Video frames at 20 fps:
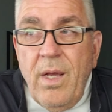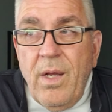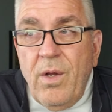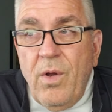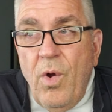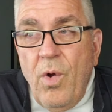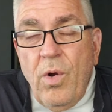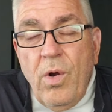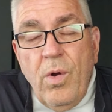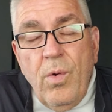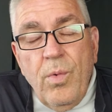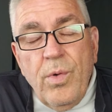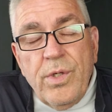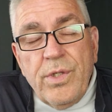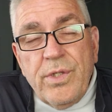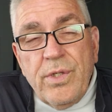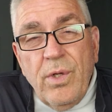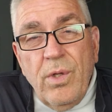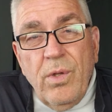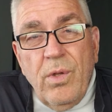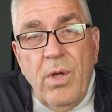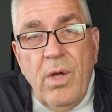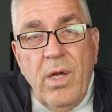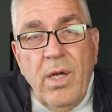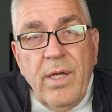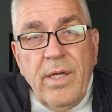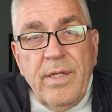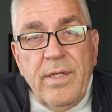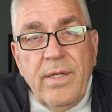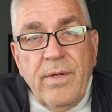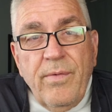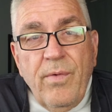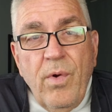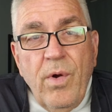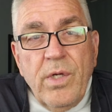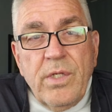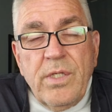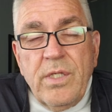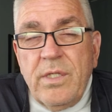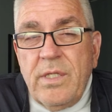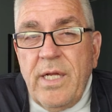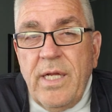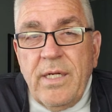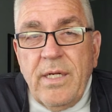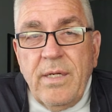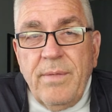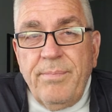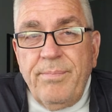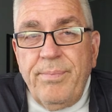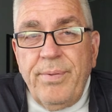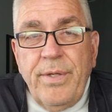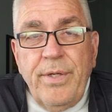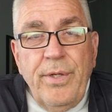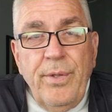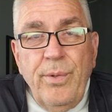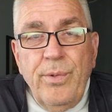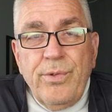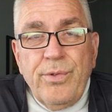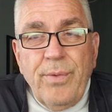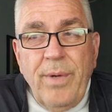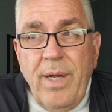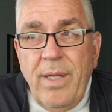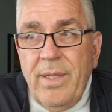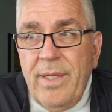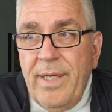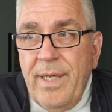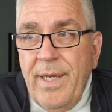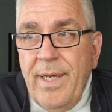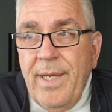cocoa, we're still long. And of course, it's hit a huge rally.